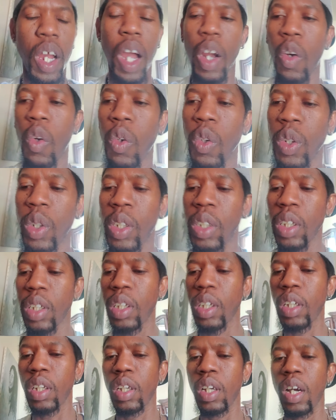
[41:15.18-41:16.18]
a good
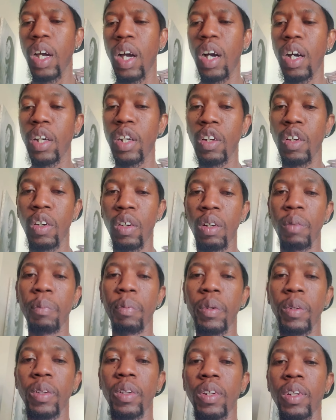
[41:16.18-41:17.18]
audio
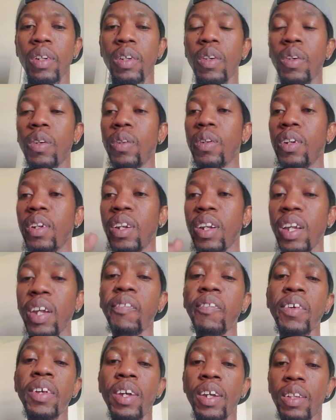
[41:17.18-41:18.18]
output. the
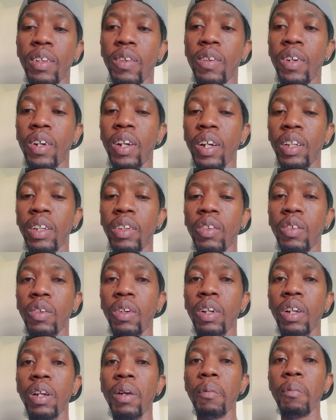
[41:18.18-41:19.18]
need to get your
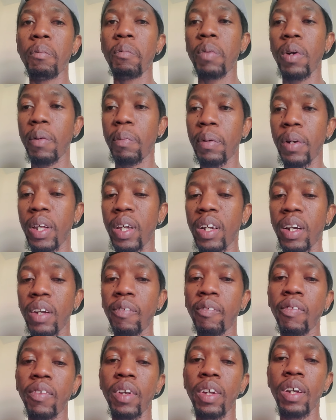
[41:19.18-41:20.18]
control properly
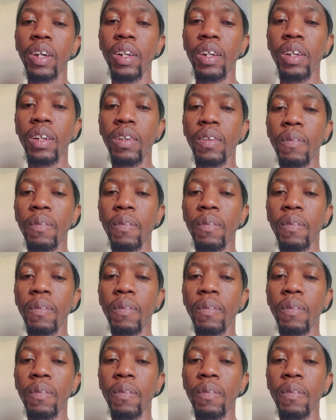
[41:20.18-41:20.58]
configured.